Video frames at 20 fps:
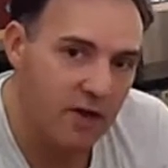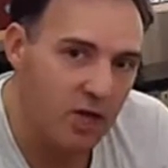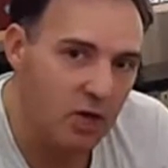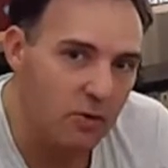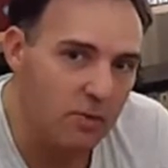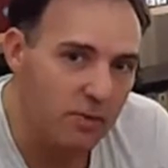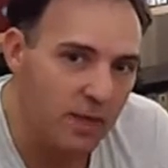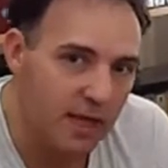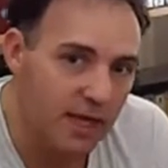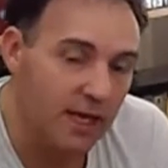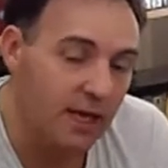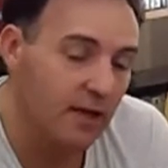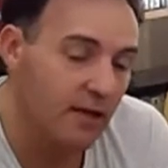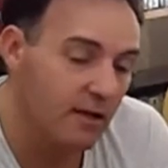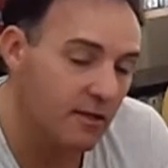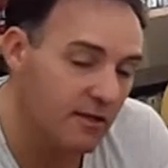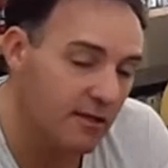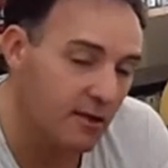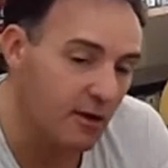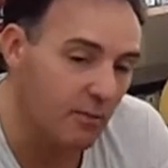very unique
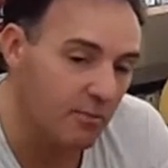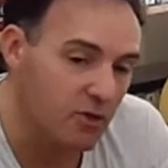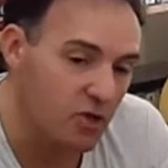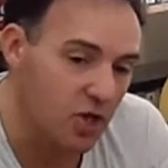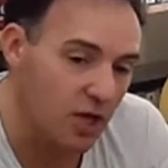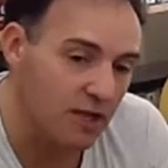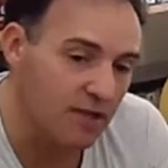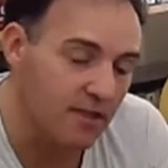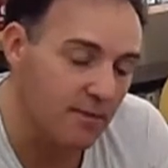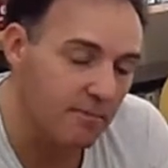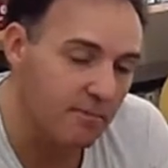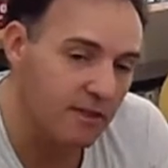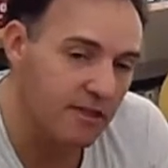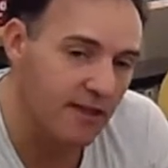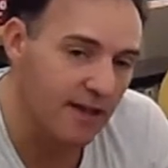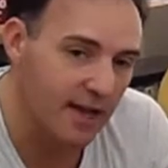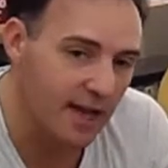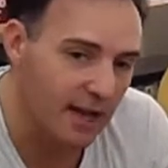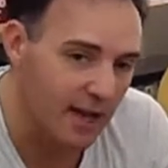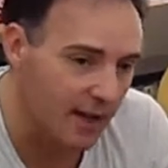slot machines in
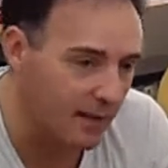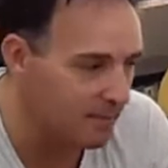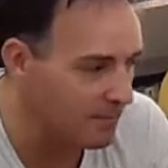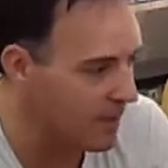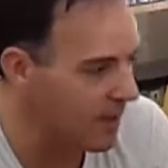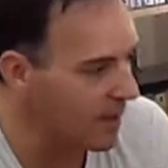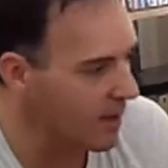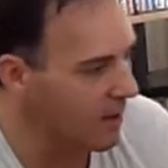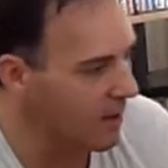particular,